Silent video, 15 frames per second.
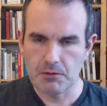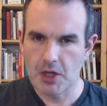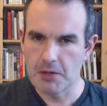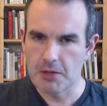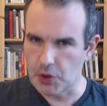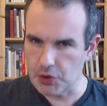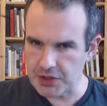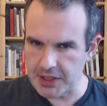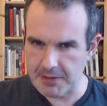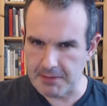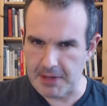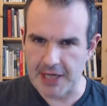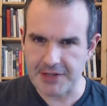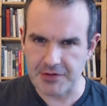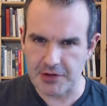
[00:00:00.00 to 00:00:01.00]
Mostly a
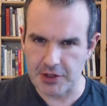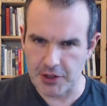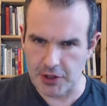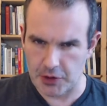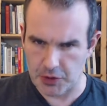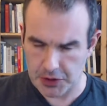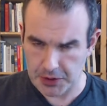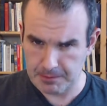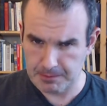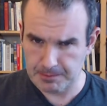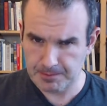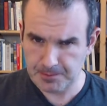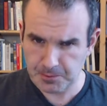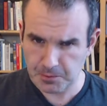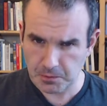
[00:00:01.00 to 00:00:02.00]
match for the nose.
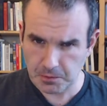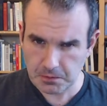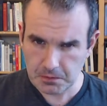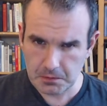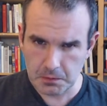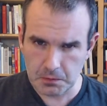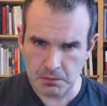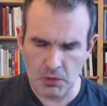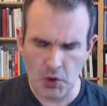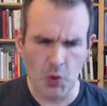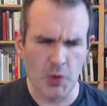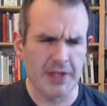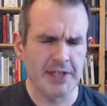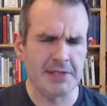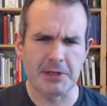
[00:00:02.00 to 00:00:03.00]
Oh,
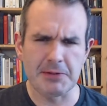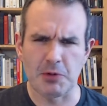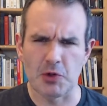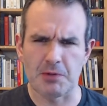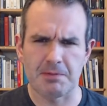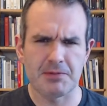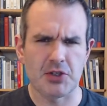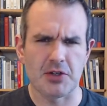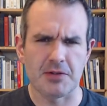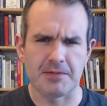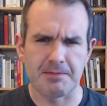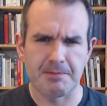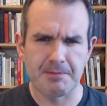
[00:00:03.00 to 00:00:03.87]
it is much more sort of,